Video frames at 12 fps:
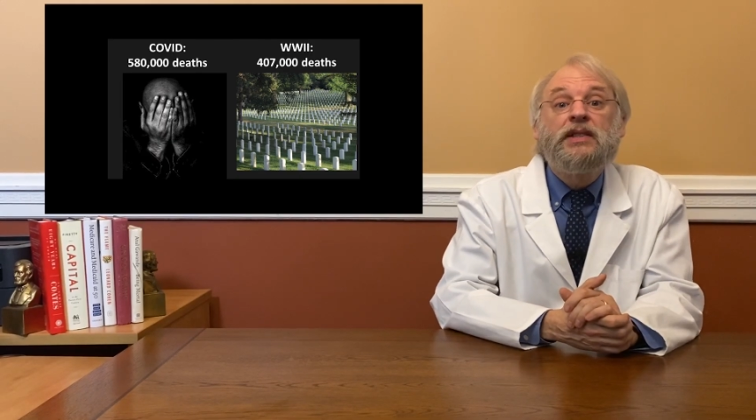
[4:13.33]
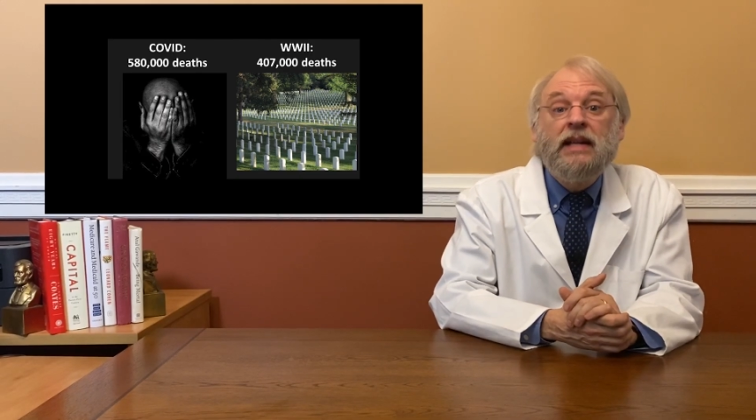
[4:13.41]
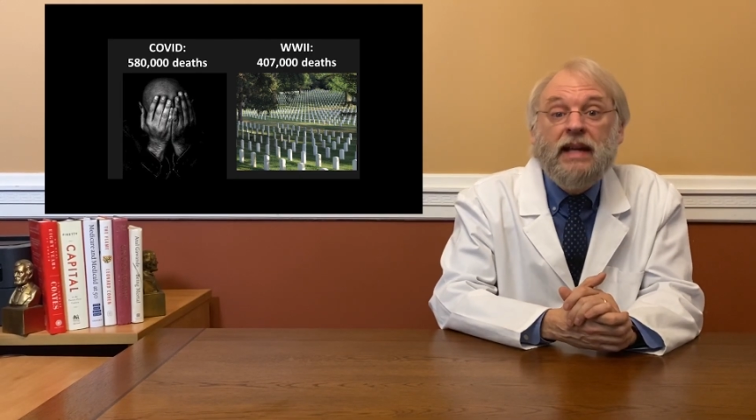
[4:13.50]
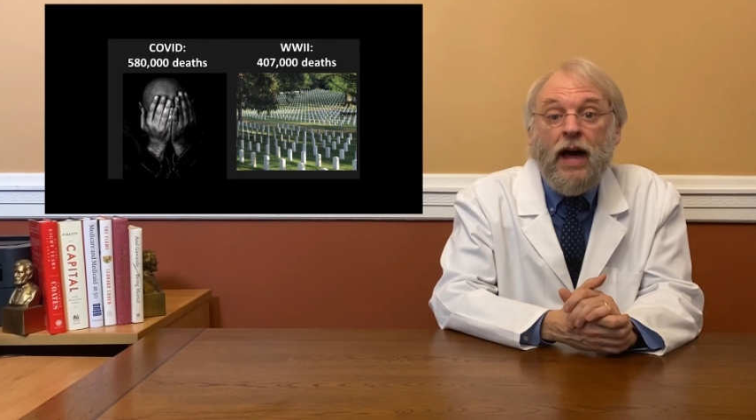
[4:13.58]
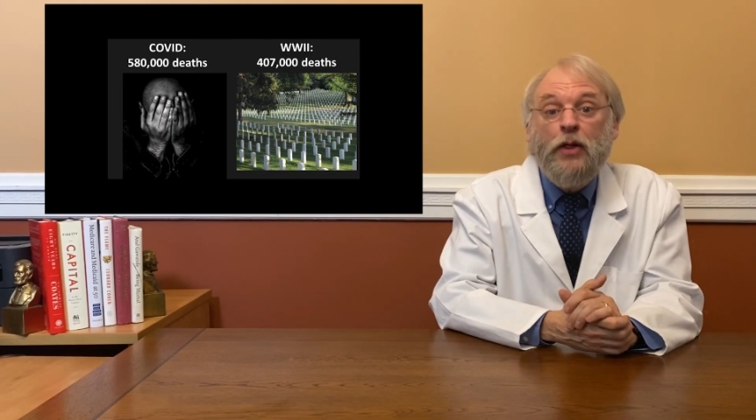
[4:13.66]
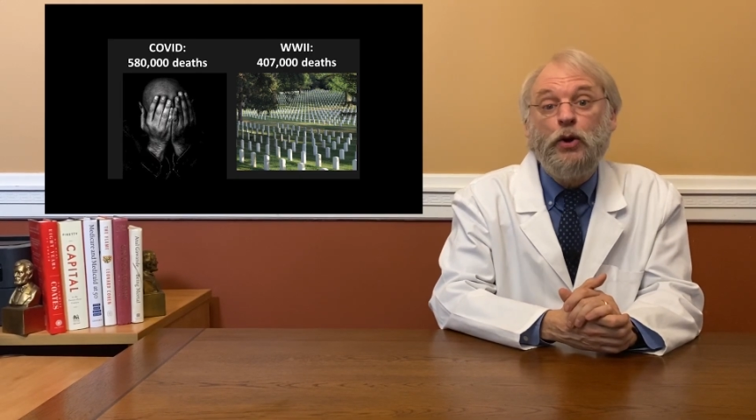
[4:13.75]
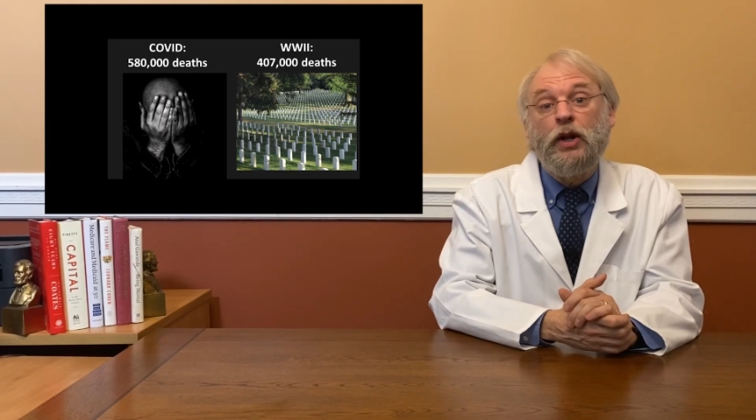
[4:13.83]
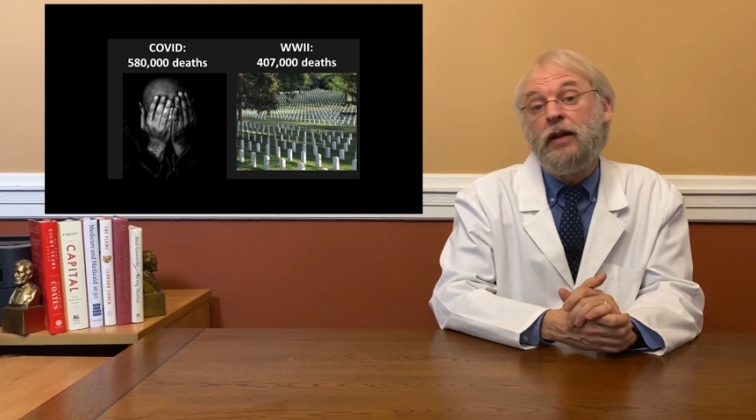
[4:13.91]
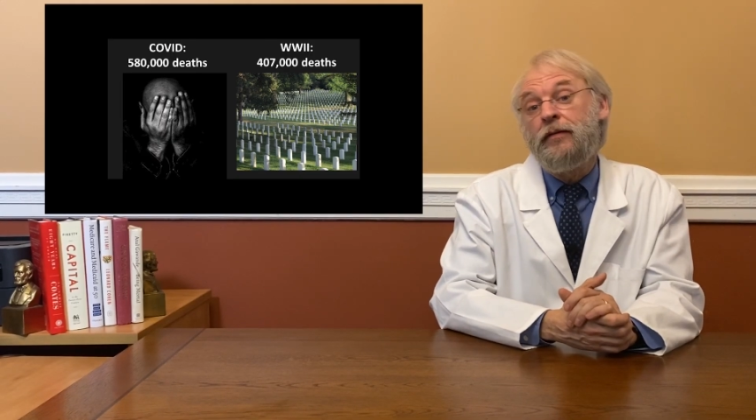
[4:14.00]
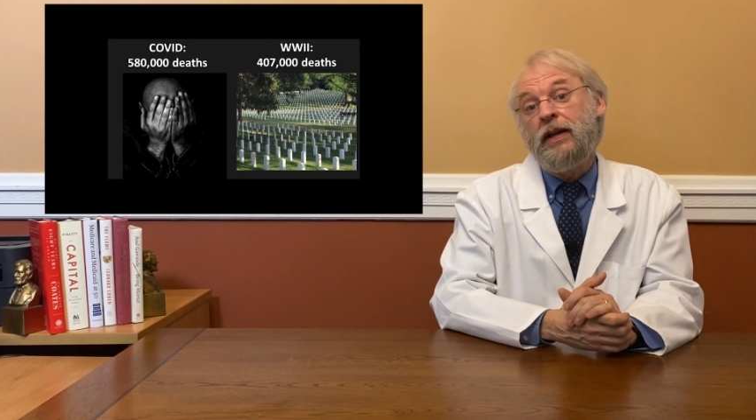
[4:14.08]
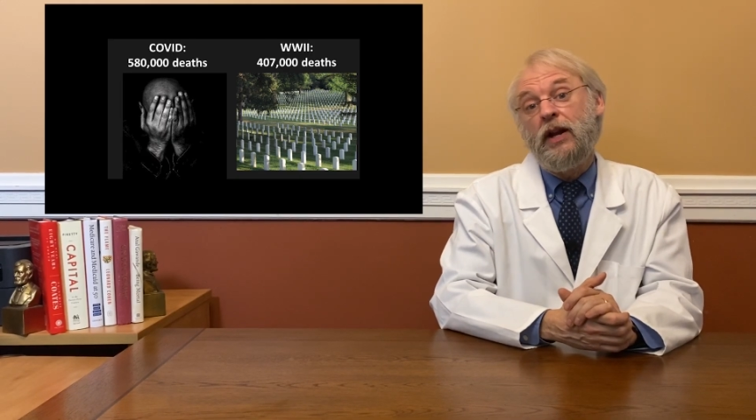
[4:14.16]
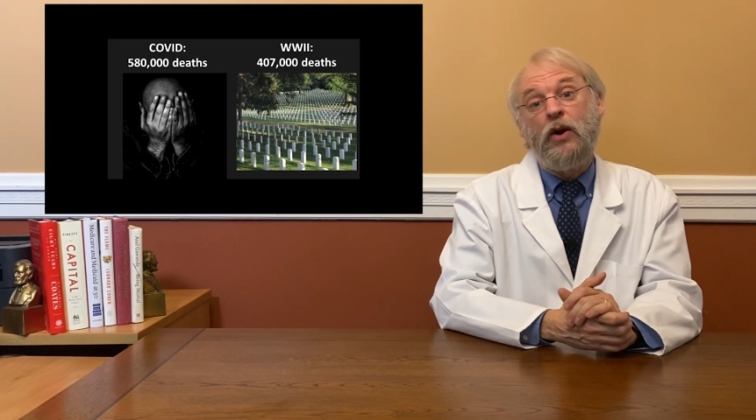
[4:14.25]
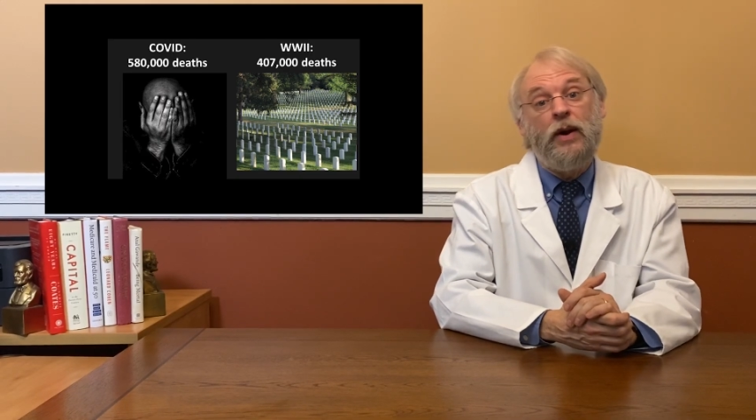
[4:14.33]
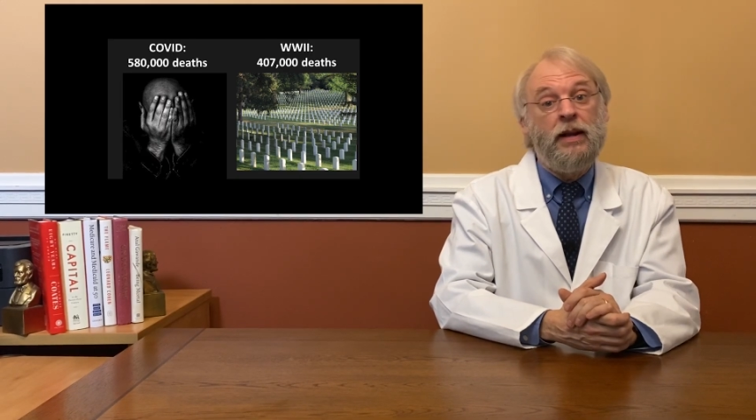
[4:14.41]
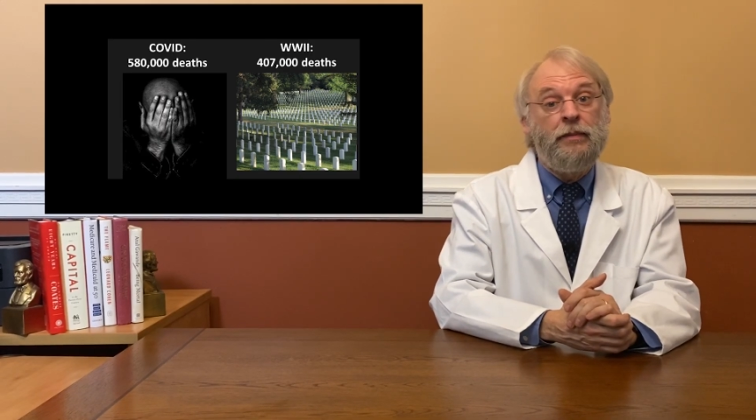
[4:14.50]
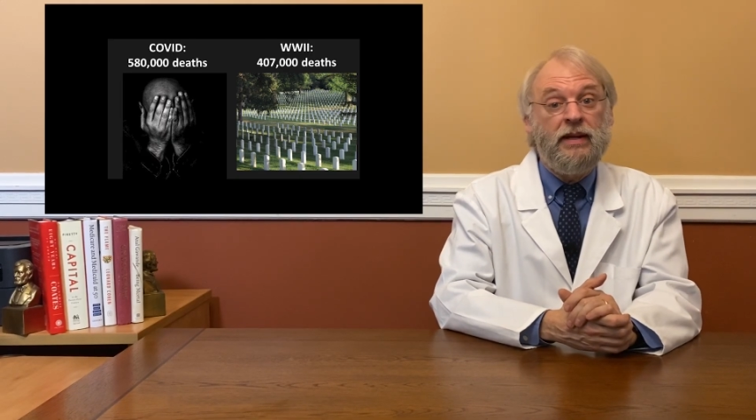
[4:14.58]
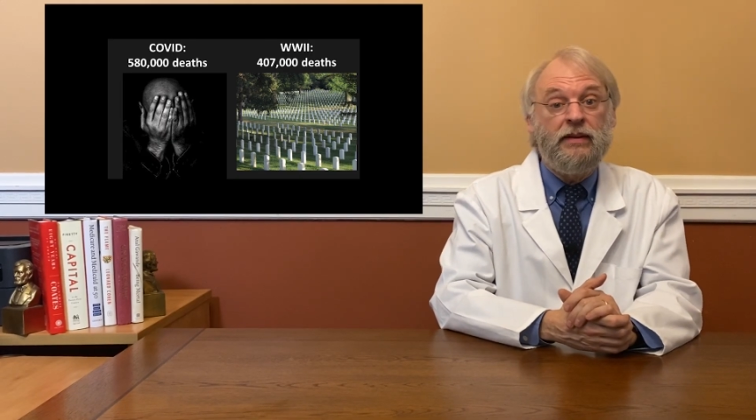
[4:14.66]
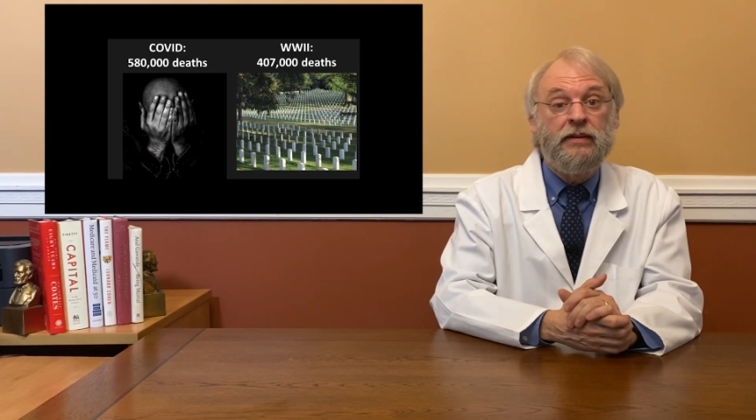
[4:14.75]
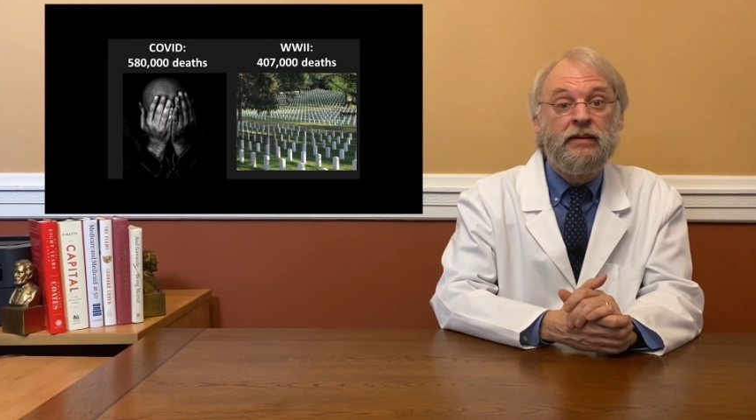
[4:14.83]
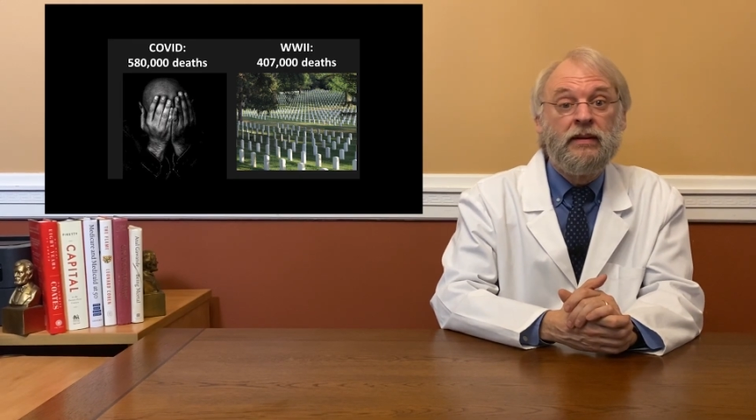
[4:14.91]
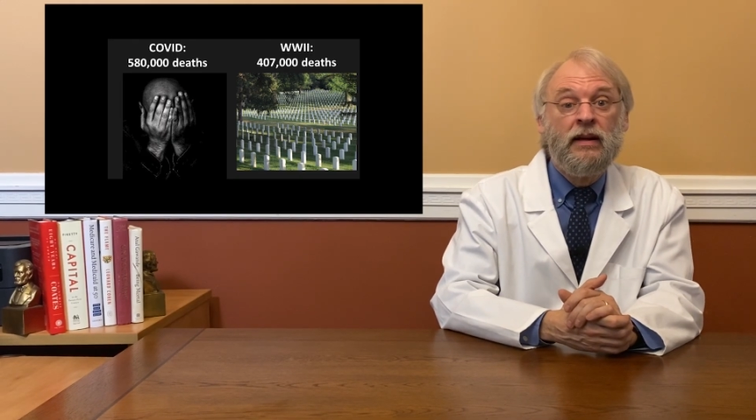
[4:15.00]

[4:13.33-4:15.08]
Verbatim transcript: together to defeat our enemies.